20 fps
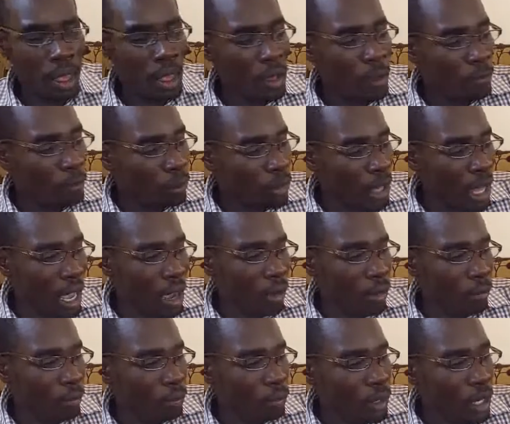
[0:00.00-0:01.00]
Now,
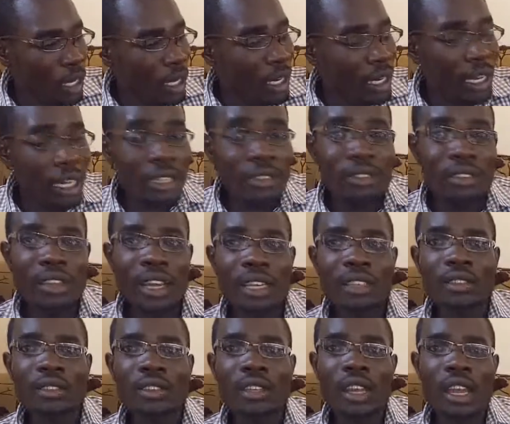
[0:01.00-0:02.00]
let's start
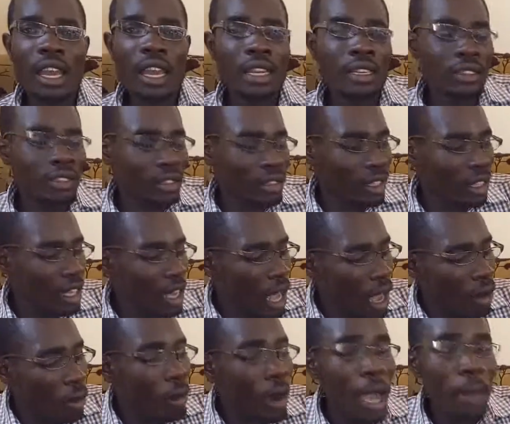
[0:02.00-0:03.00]
and see how
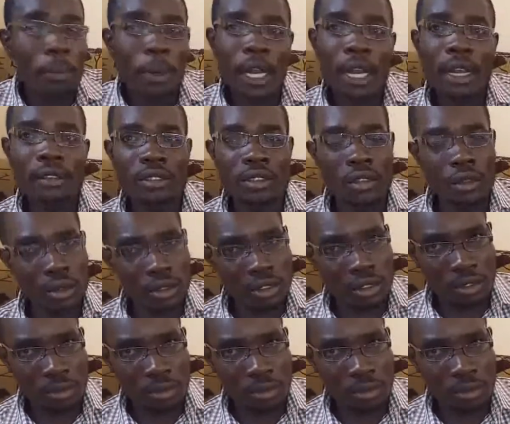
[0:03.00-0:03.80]
abacus use.